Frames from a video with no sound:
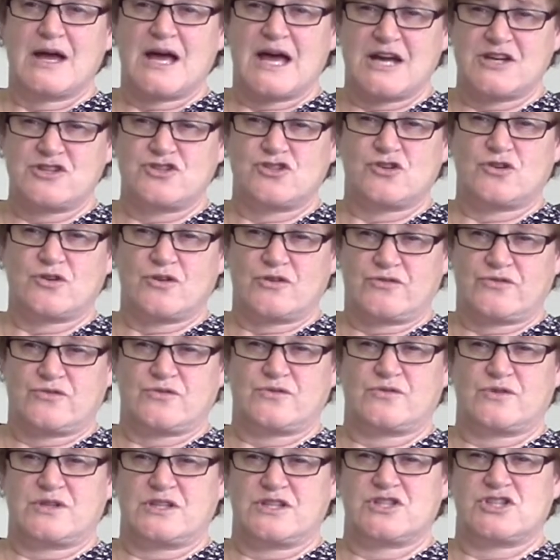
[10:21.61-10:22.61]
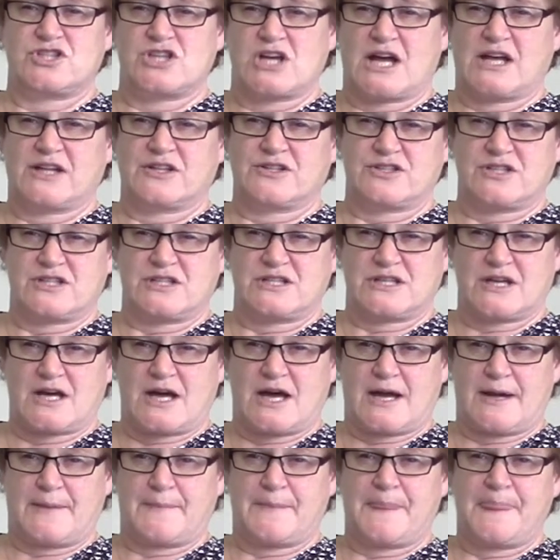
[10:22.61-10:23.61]
as you go through this challenging
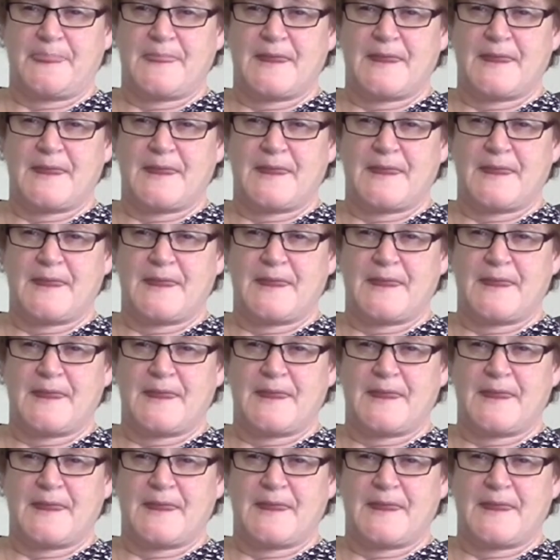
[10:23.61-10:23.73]
time.